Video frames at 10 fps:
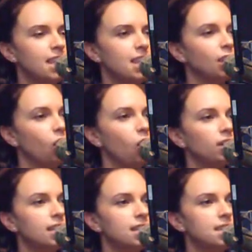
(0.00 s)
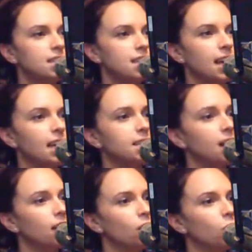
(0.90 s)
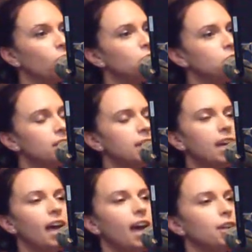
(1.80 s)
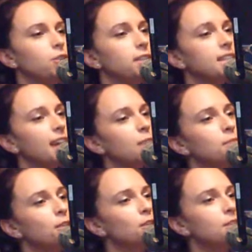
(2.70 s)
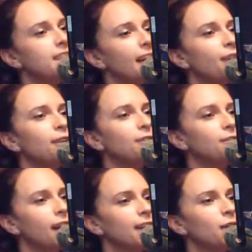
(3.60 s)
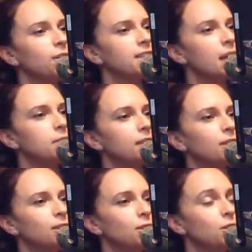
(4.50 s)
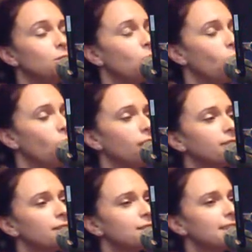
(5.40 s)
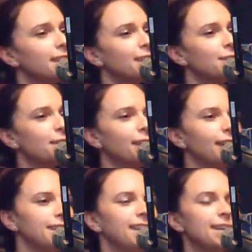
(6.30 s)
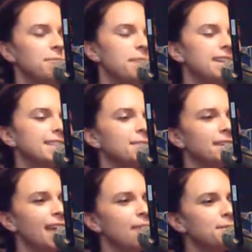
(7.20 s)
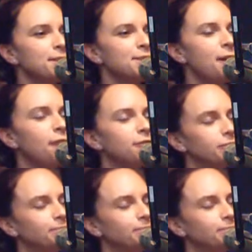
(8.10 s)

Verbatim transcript: thelongestday.org and you can type in your town and find out what's happening near you, or if there's nothing going on, make something happen yourself.